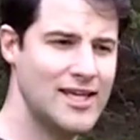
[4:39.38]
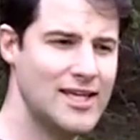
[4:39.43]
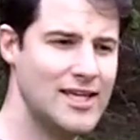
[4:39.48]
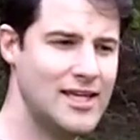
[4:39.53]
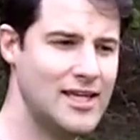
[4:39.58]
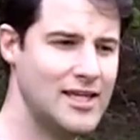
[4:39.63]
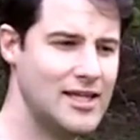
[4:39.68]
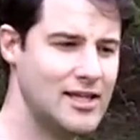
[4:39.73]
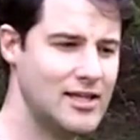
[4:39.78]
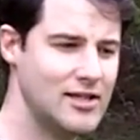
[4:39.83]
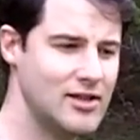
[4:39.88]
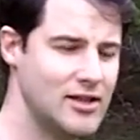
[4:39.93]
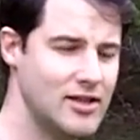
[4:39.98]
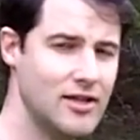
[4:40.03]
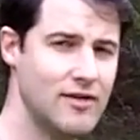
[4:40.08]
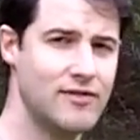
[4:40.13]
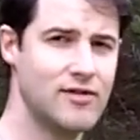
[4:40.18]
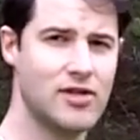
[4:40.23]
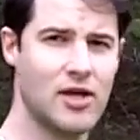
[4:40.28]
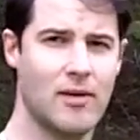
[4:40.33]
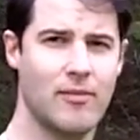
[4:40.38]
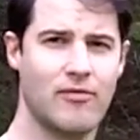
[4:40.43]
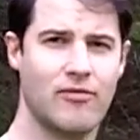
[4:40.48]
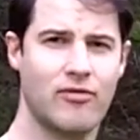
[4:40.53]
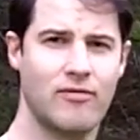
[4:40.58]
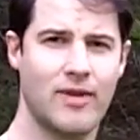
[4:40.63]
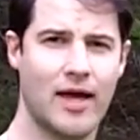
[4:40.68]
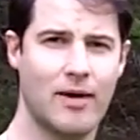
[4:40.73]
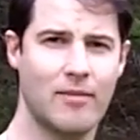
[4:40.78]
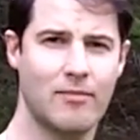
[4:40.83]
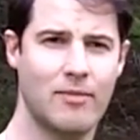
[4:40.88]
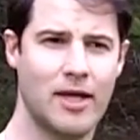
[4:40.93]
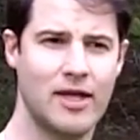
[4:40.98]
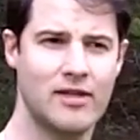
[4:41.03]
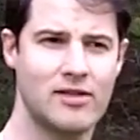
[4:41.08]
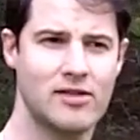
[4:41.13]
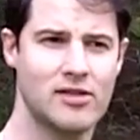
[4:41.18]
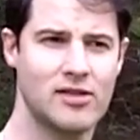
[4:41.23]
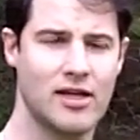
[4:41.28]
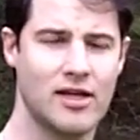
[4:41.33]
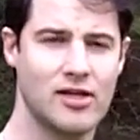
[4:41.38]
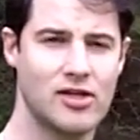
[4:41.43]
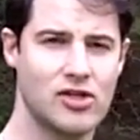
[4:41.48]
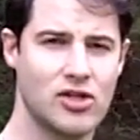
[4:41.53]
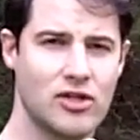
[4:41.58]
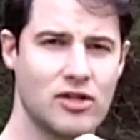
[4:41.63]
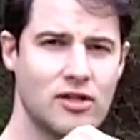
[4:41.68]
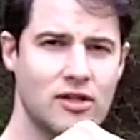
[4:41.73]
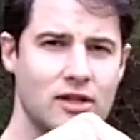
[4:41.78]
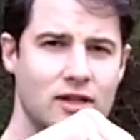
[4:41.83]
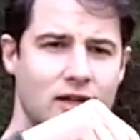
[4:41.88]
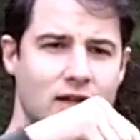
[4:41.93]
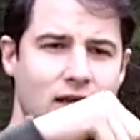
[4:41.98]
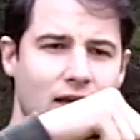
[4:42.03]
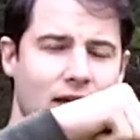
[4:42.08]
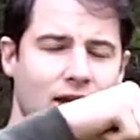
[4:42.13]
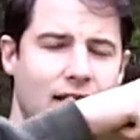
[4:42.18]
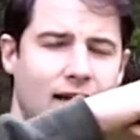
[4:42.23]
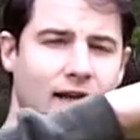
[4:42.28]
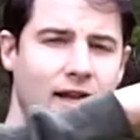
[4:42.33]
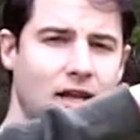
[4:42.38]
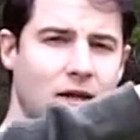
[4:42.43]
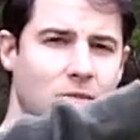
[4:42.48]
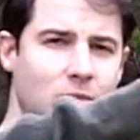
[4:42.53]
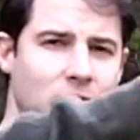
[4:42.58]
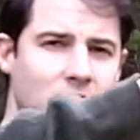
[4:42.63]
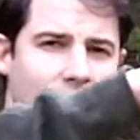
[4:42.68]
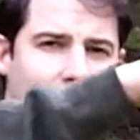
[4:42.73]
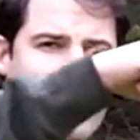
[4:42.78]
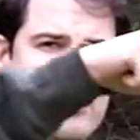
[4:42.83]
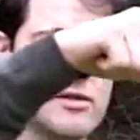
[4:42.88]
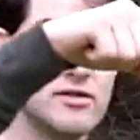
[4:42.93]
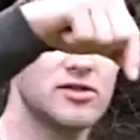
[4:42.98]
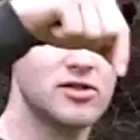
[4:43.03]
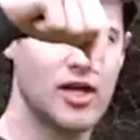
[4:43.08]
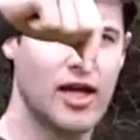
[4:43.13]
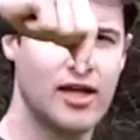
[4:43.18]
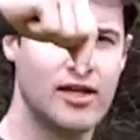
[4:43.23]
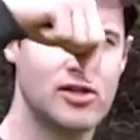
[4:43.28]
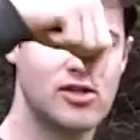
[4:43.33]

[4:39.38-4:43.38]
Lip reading: He lifts up from that bait station, and he begins a